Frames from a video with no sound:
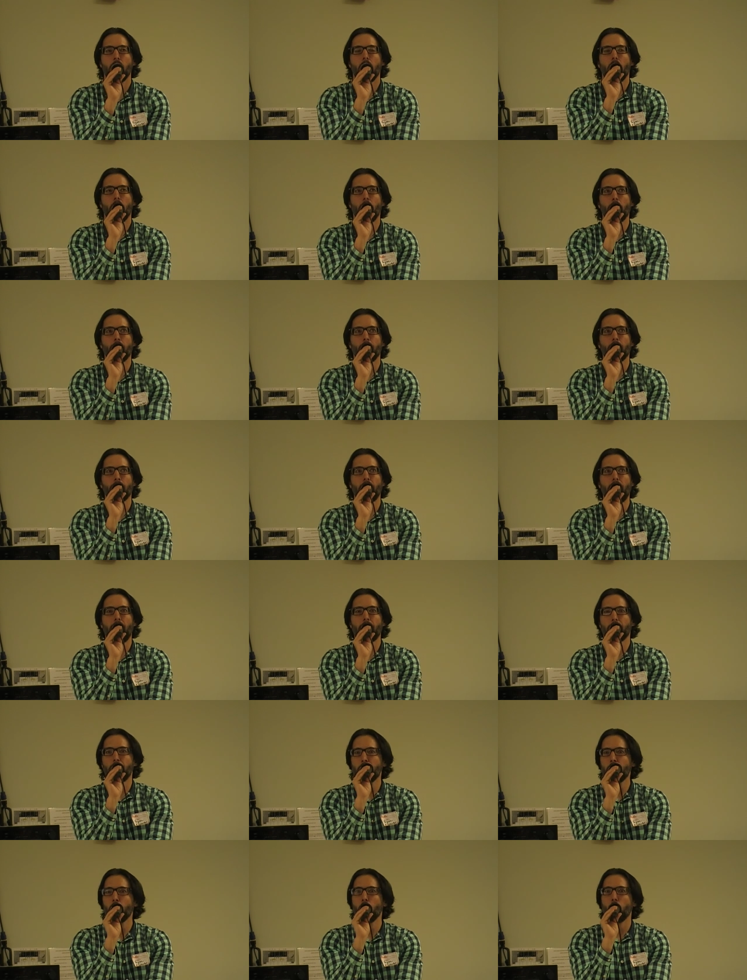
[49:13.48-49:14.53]
Um, I
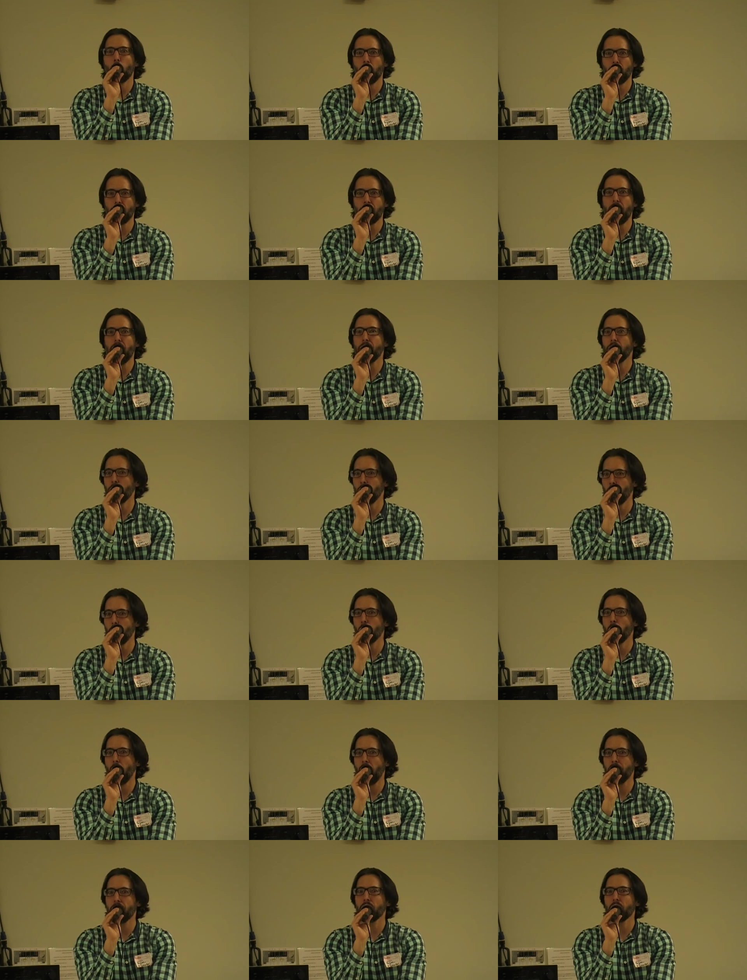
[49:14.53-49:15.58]
think it would take a new
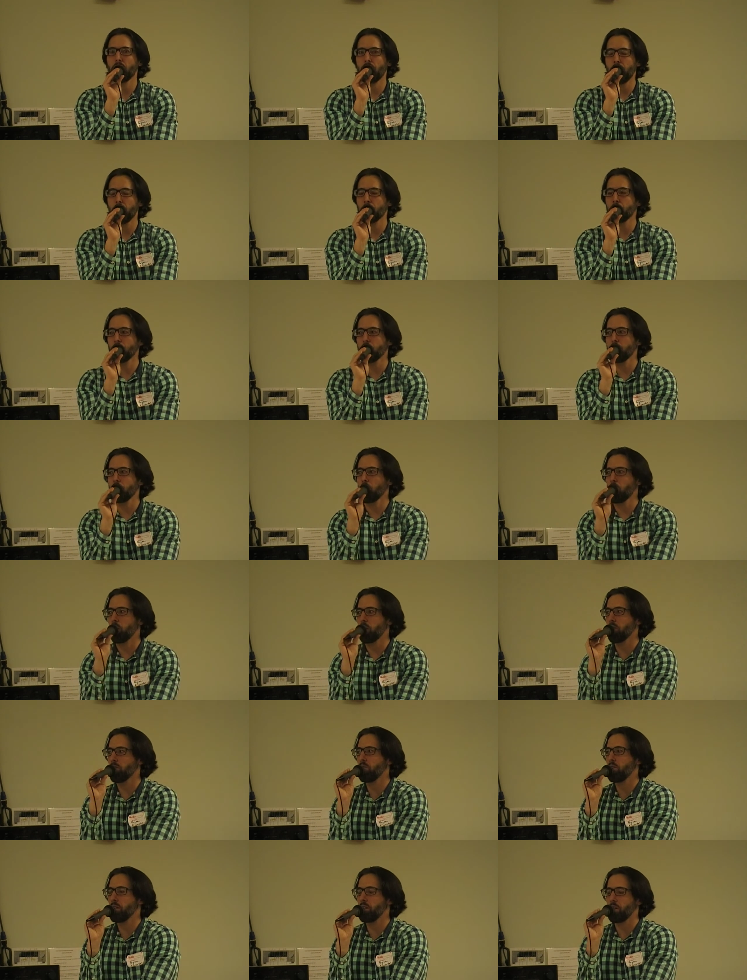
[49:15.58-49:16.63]
regulation. One
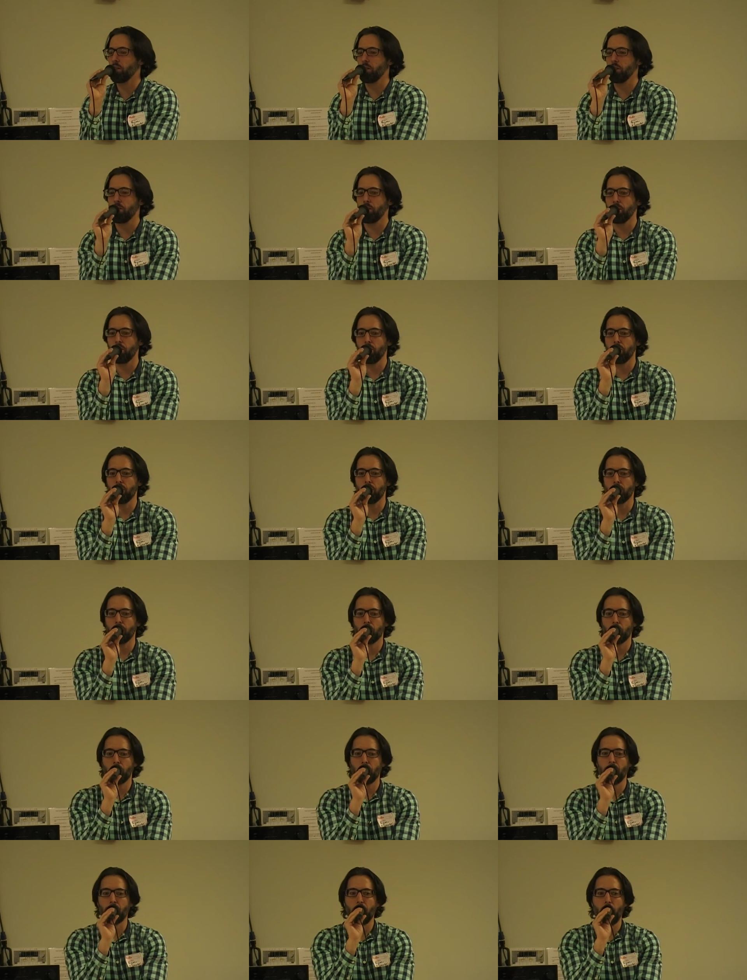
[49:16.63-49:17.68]
of the, the, the
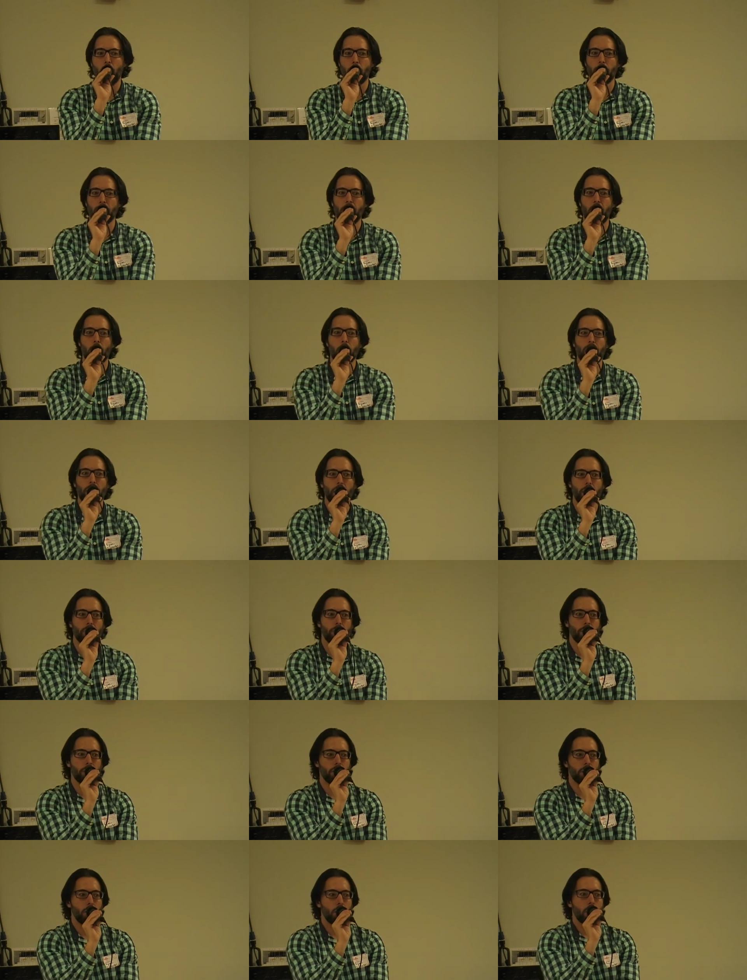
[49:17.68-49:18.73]
current environment that we live
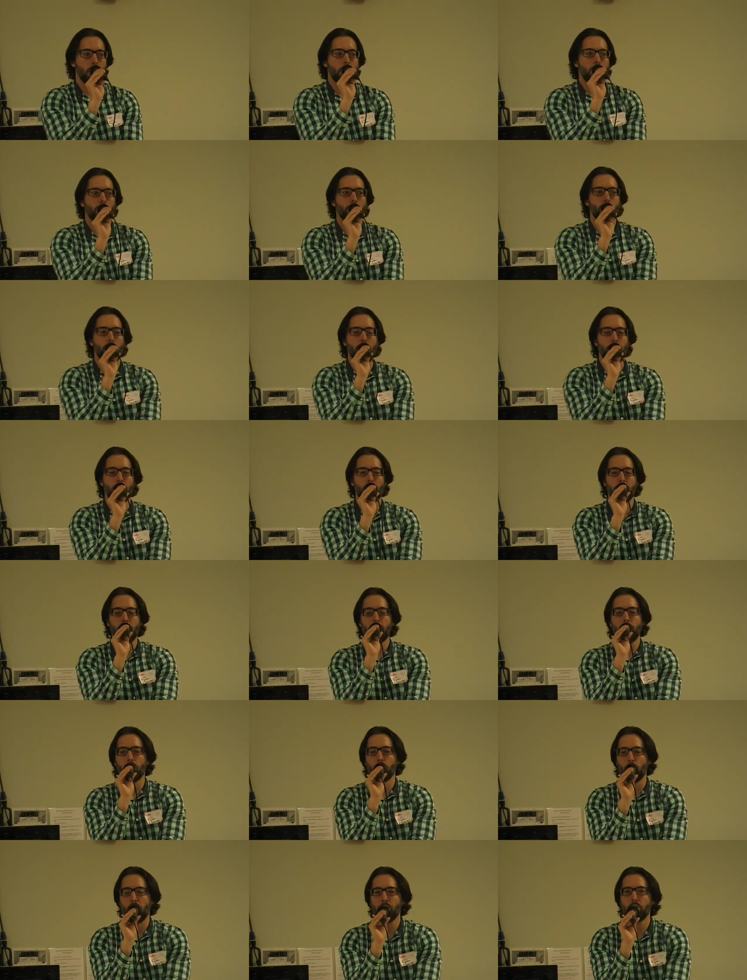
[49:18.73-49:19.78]
in, for every
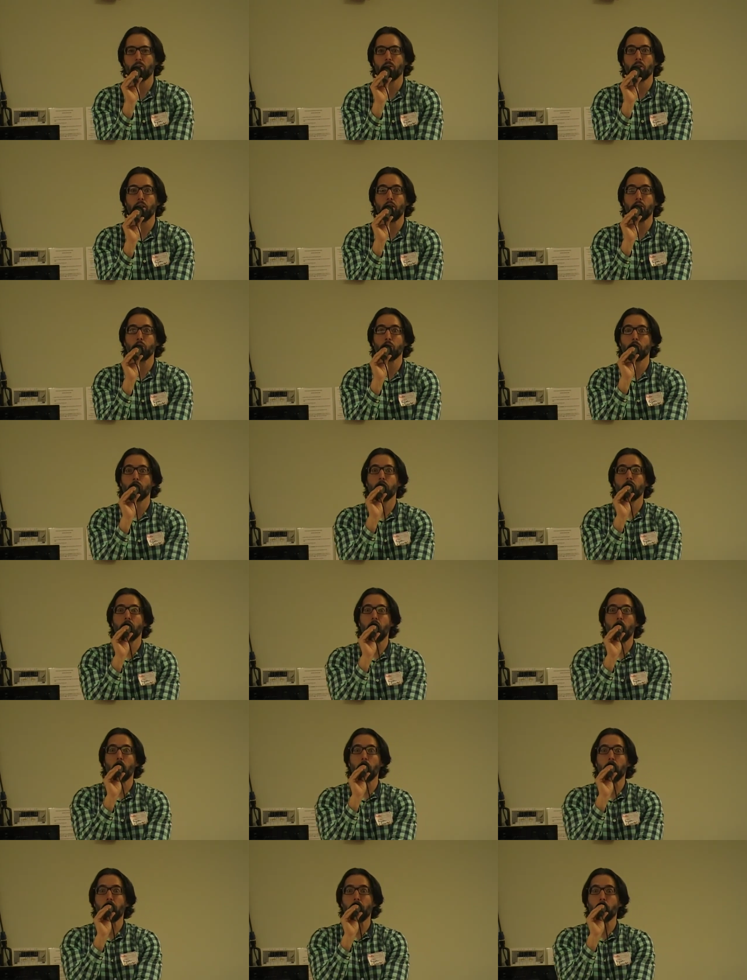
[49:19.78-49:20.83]
regulation
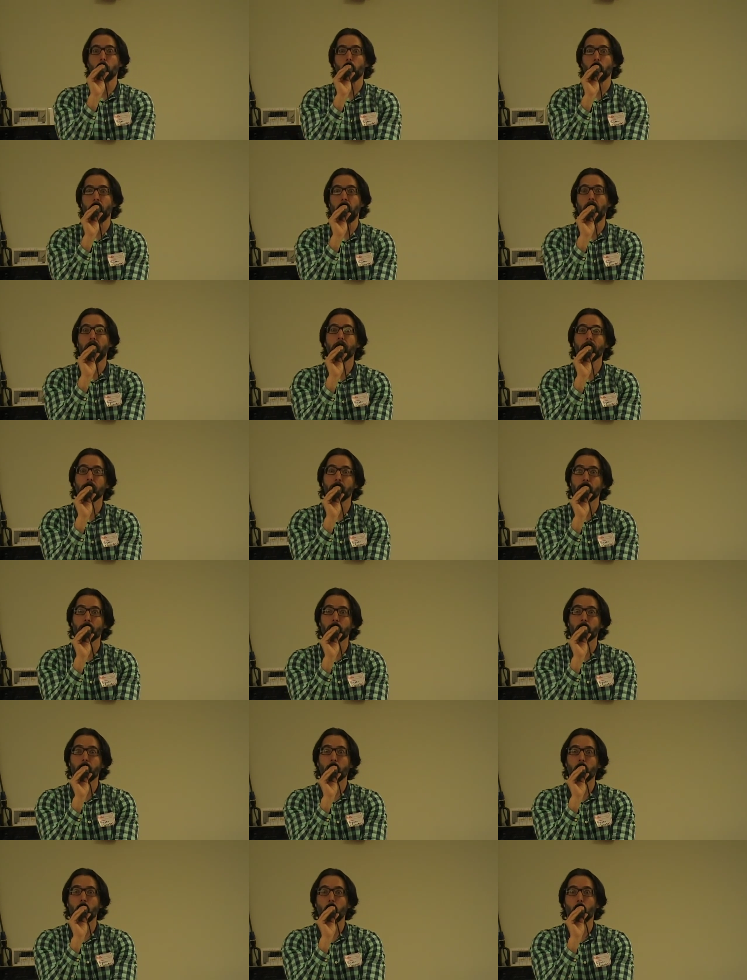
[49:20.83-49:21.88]
that we create,
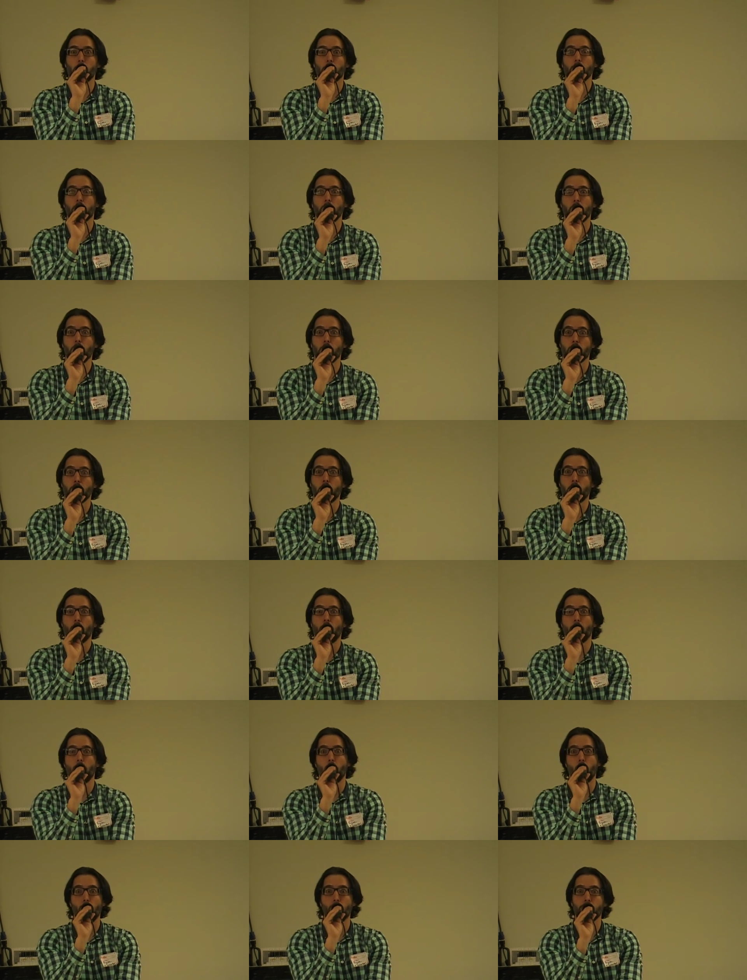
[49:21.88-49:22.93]
we're supposed to
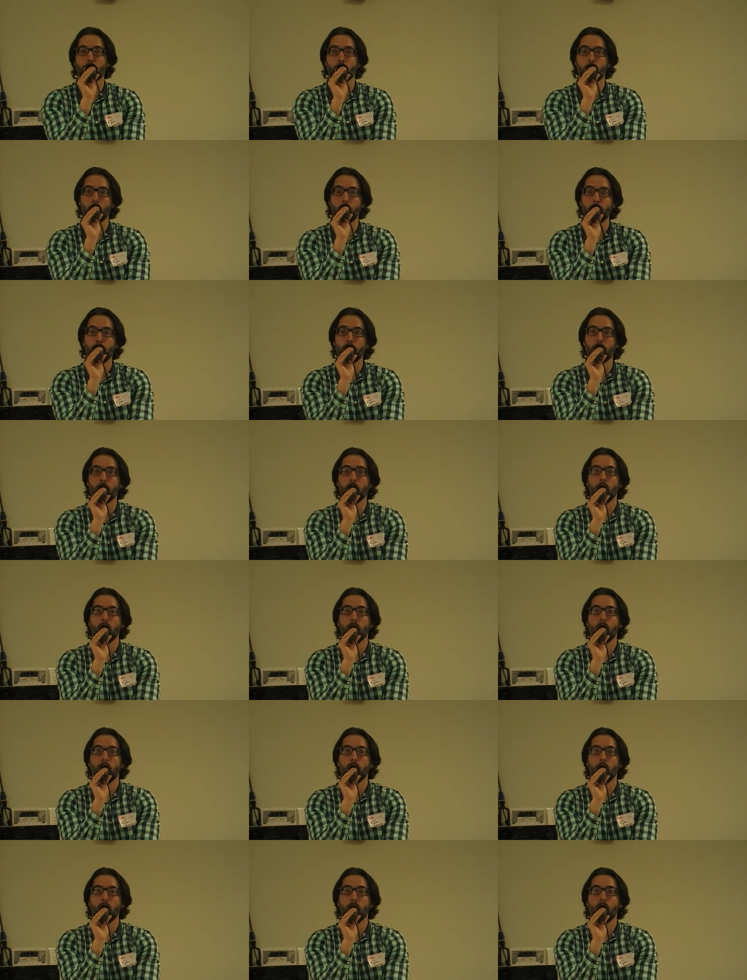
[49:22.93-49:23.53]
remove two.